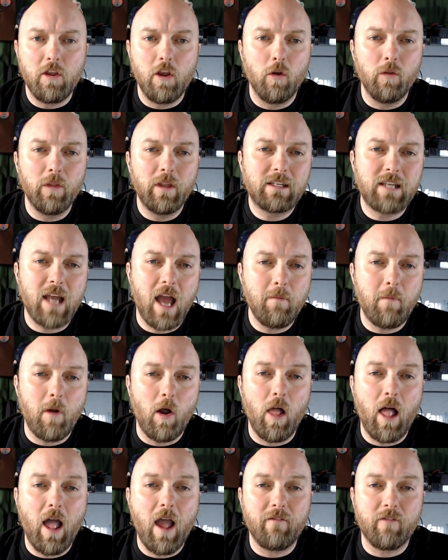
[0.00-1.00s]
only time
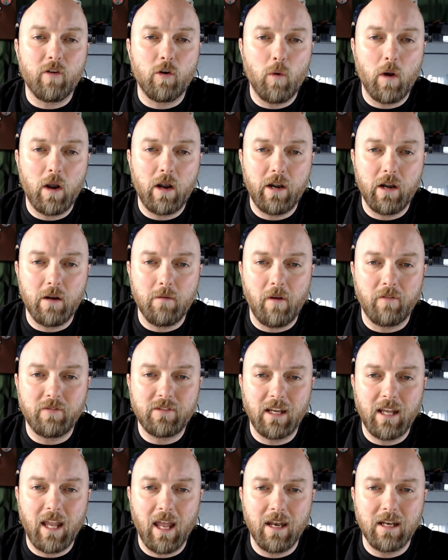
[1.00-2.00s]
I'll ever wear earmuffs
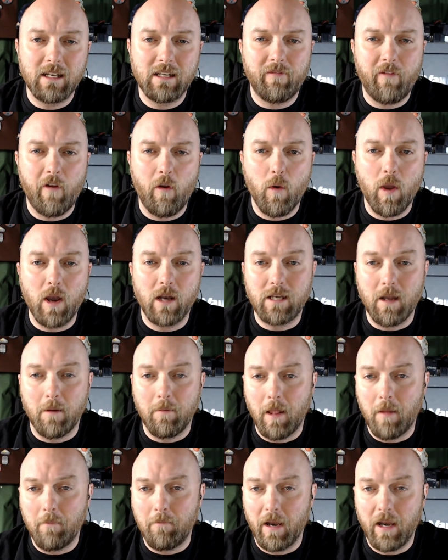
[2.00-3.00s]
again is if I want to double
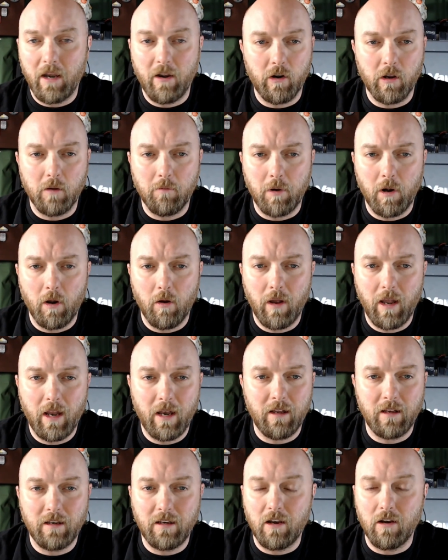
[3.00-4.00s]
up my Hearing Pro. And
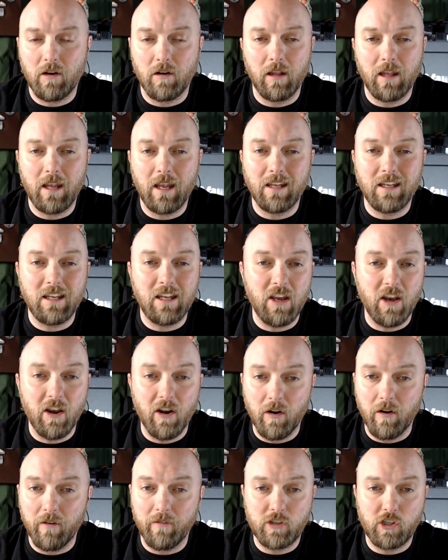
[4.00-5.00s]
in nearly a
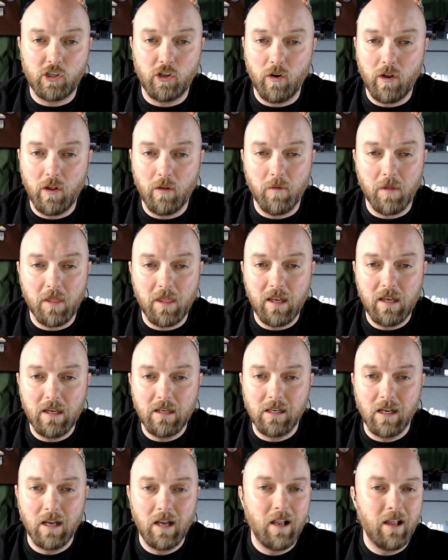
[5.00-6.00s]
year of shooting with
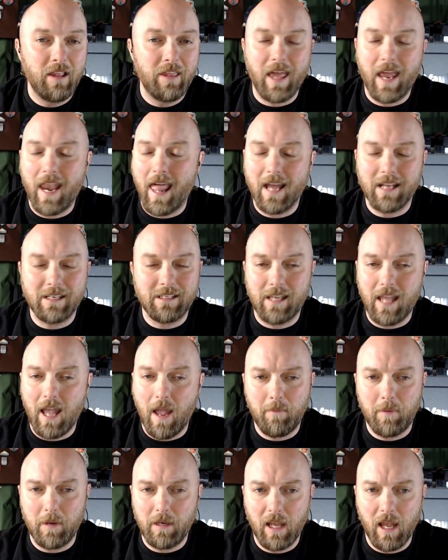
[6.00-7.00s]
these, that hasn't
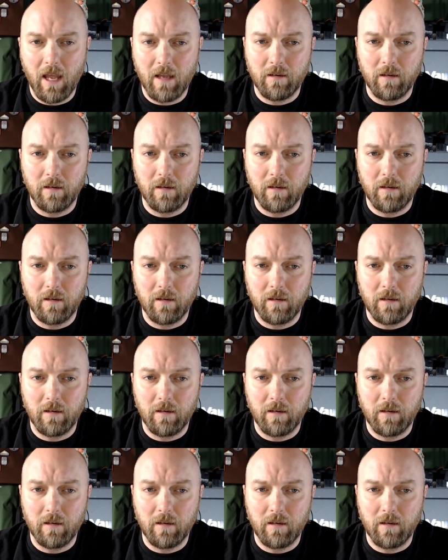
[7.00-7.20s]
happened yet.